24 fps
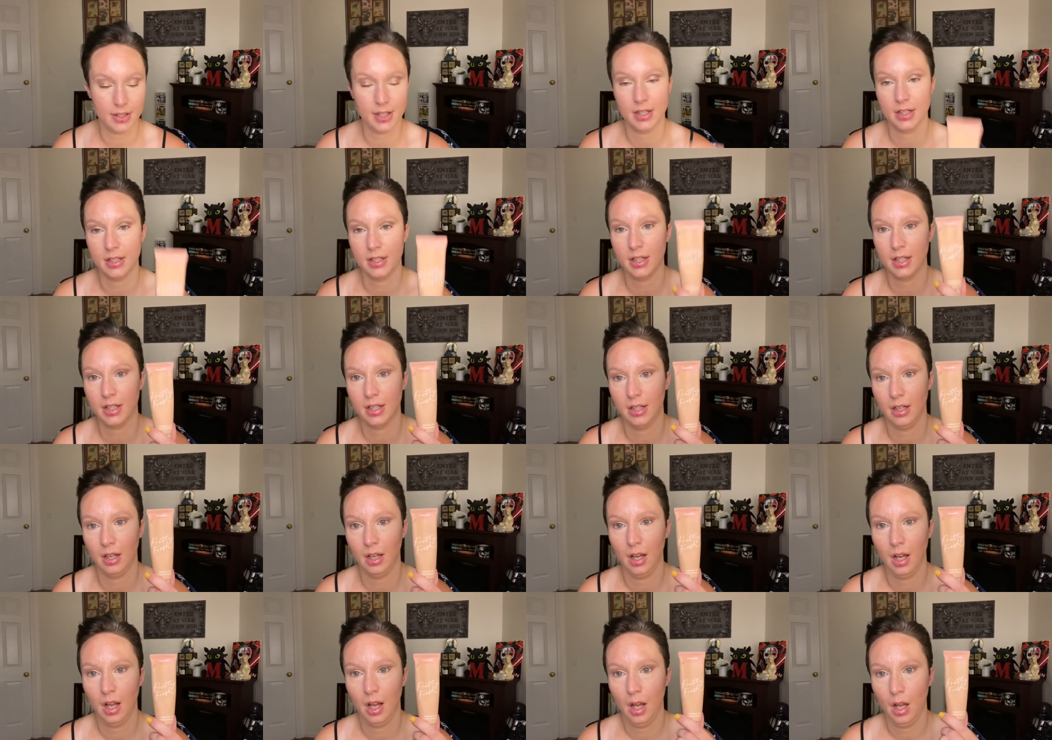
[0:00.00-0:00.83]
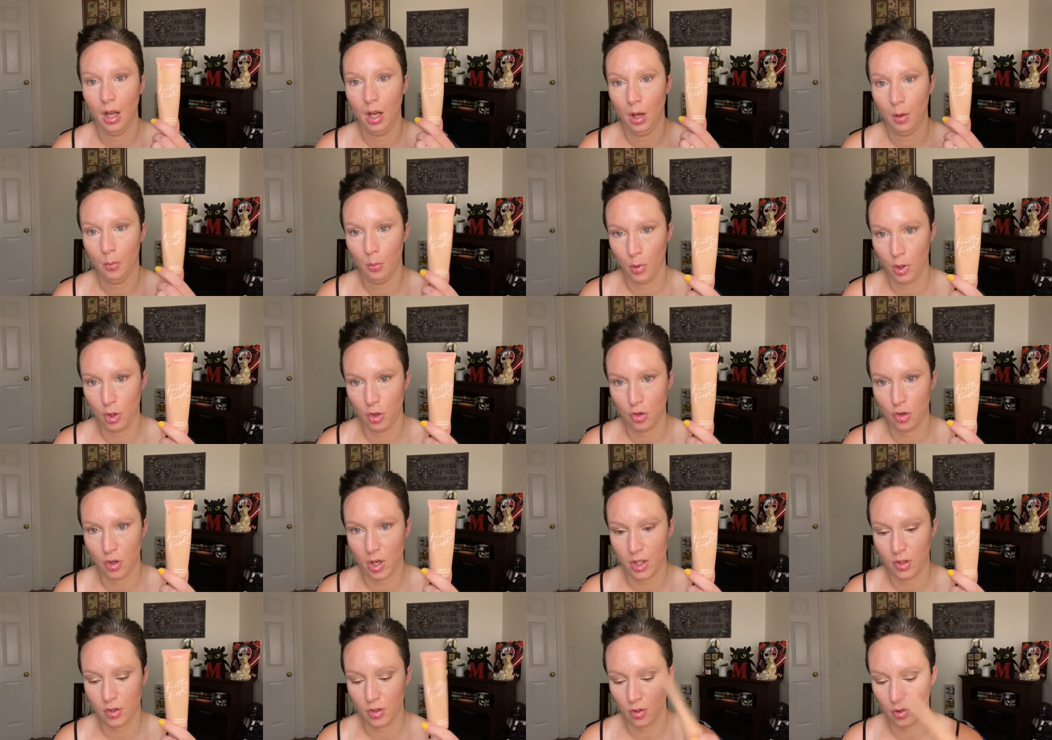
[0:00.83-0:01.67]
Tinted
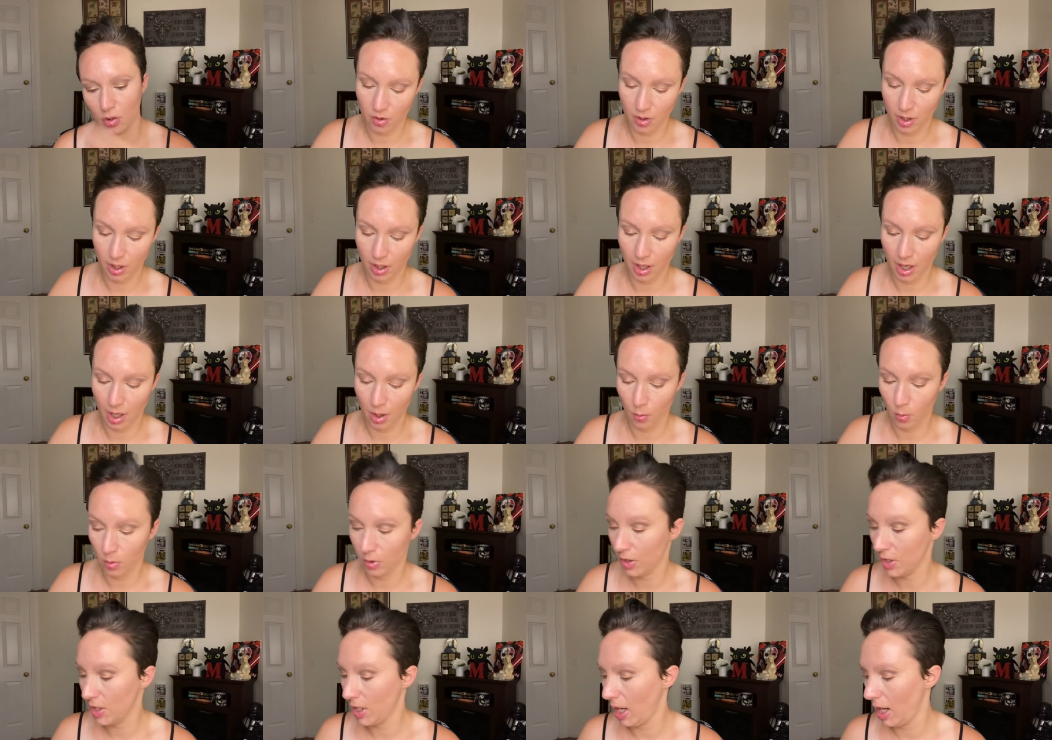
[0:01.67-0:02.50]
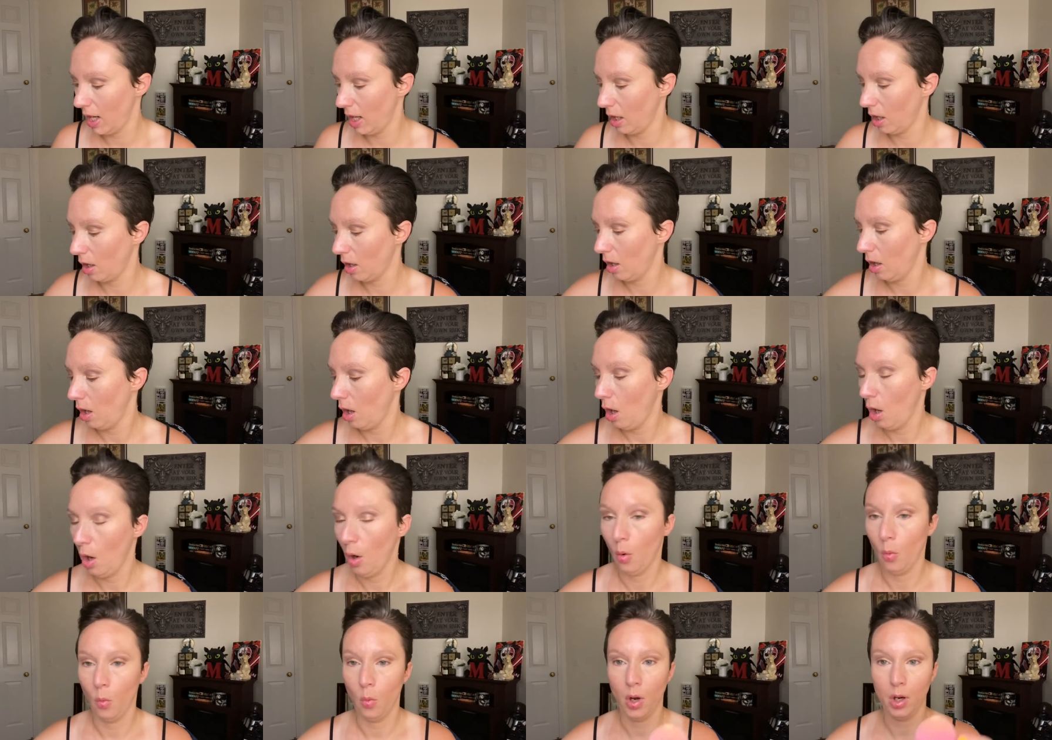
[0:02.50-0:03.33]
Moisturizer. And I will take
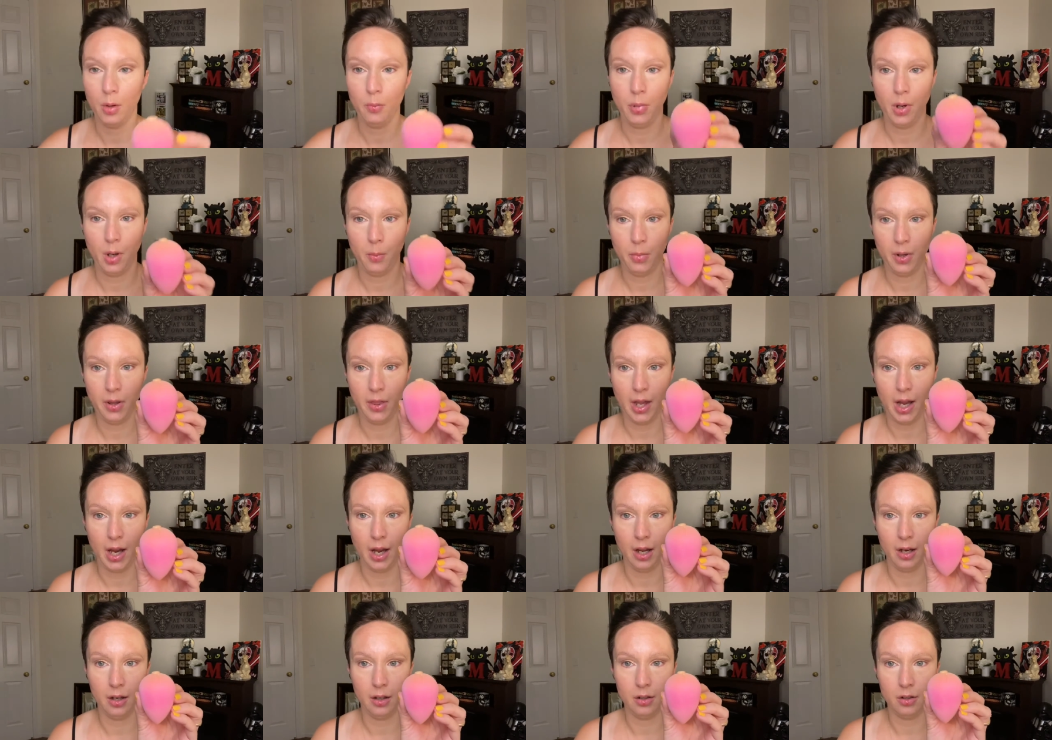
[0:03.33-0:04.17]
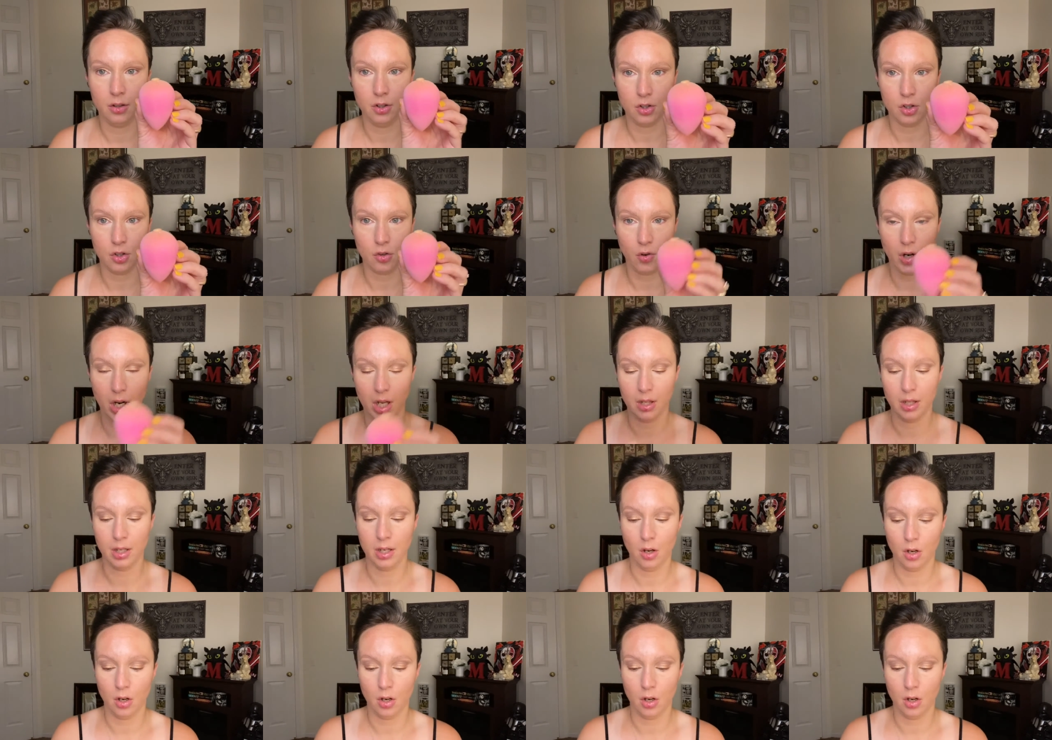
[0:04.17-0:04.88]
one pup of that directly